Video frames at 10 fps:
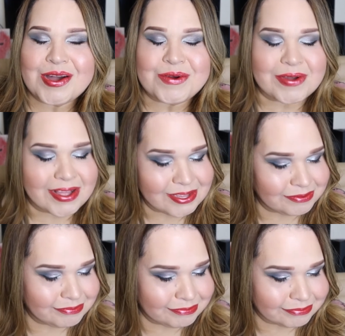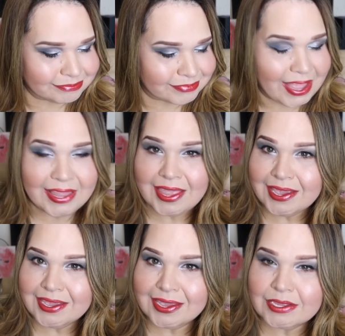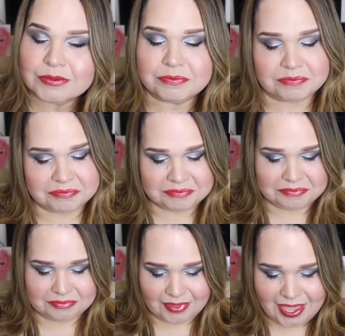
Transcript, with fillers: Well, I like it.